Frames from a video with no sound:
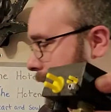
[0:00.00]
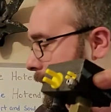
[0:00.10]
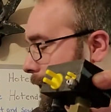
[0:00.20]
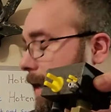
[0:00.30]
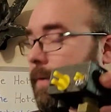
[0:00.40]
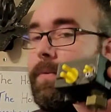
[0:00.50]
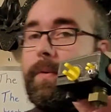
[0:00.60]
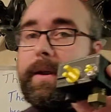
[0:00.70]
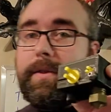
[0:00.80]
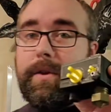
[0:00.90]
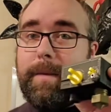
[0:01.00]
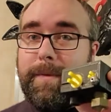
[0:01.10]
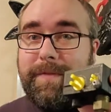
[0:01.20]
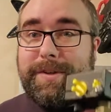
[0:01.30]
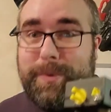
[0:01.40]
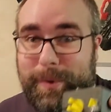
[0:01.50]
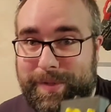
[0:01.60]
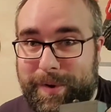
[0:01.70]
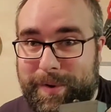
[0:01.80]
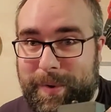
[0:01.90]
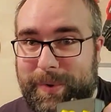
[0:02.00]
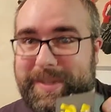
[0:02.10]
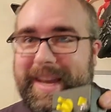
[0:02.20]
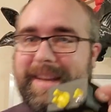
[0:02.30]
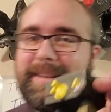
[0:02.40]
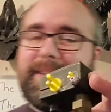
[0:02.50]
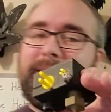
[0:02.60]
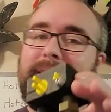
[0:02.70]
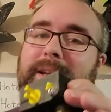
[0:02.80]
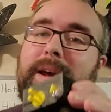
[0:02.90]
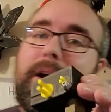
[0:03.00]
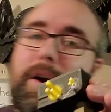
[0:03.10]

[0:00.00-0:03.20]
Now, we can start moving towards our cold end. Our